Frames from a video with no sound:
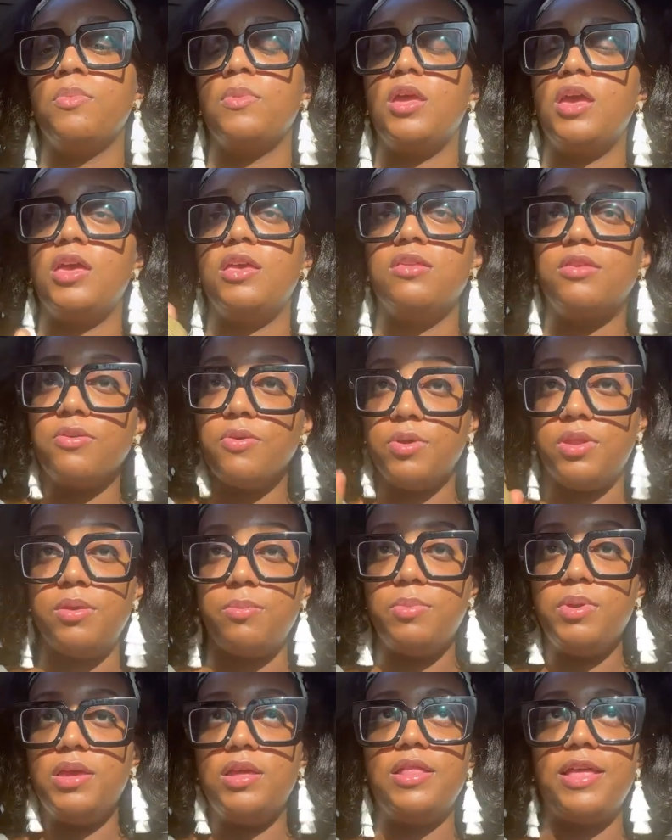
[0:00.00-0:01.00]
it's going to
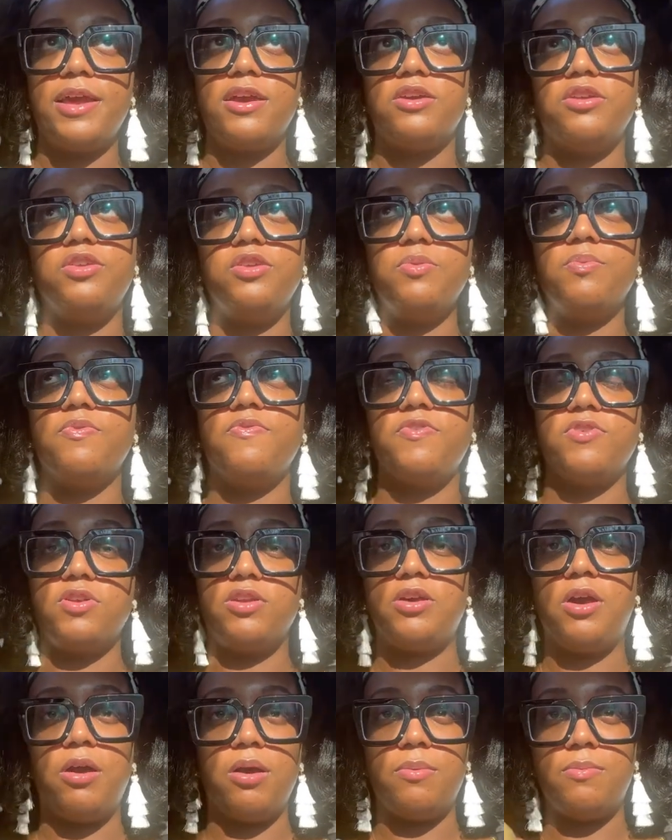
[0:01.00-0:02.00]
be like a dupe for
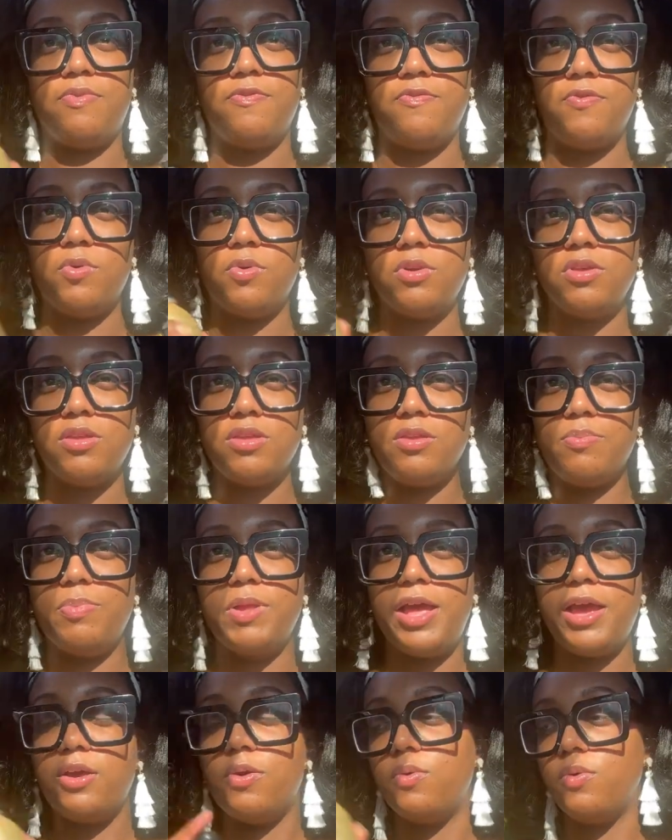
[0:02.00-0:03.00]
Tom Ford's Black